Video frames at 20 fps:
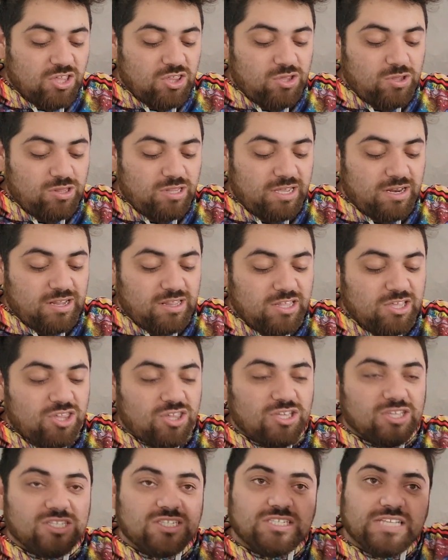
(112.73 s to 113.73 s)
You literally
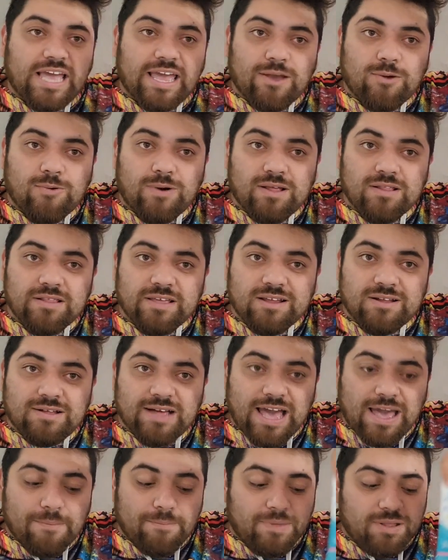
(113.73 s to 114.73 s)
just take one
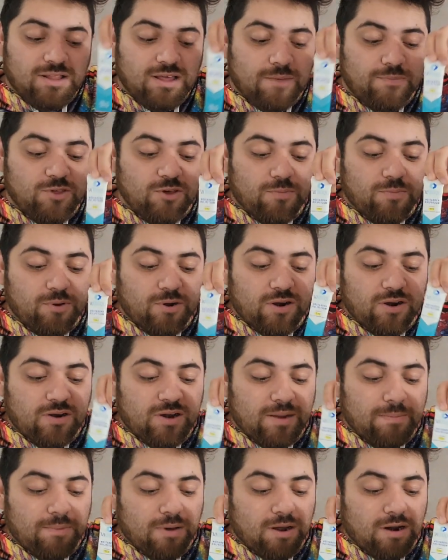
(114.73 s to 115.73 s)
little envelope, you put it
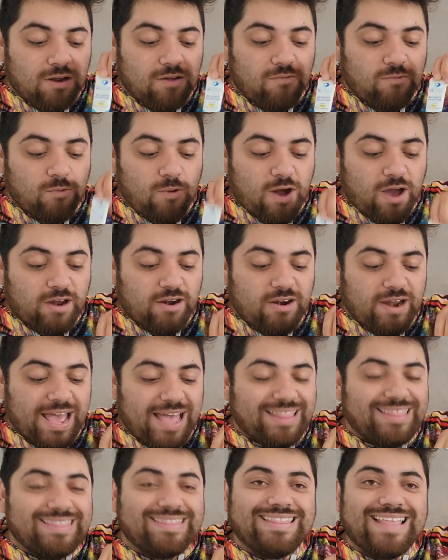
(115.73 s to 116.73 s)
on a bottle of water,
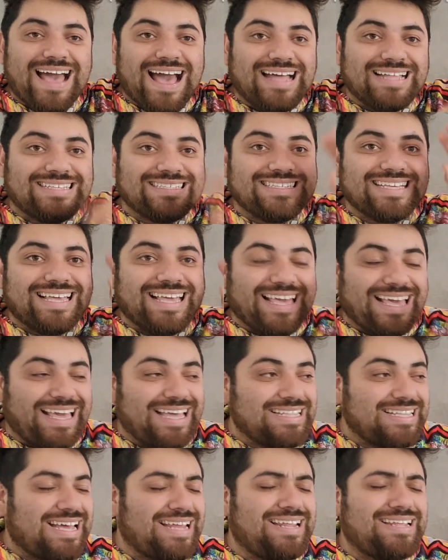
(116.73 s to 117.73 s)
and that's
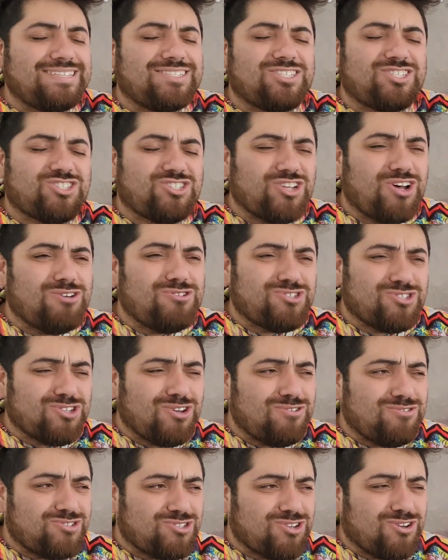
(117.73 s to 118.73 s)
it. And it's so,
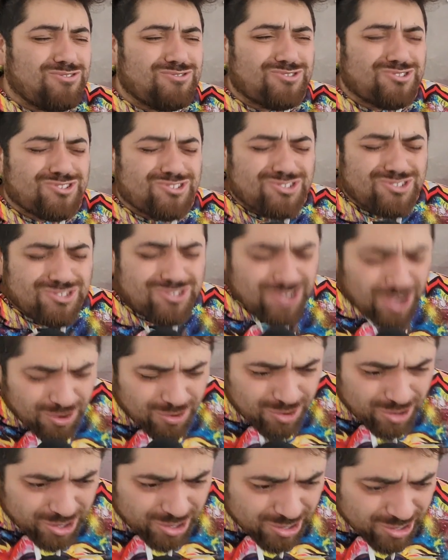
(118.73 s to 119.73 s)
so, so,
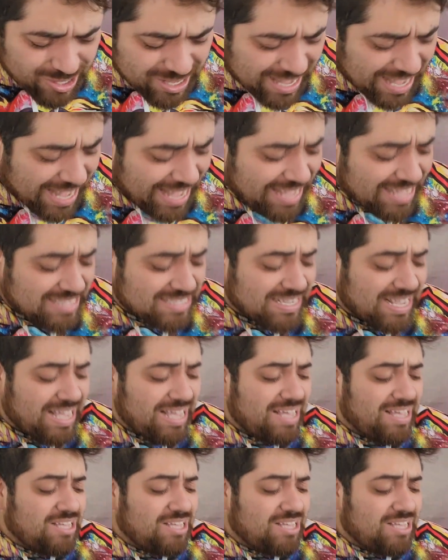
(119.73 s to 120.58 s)
so good, guys.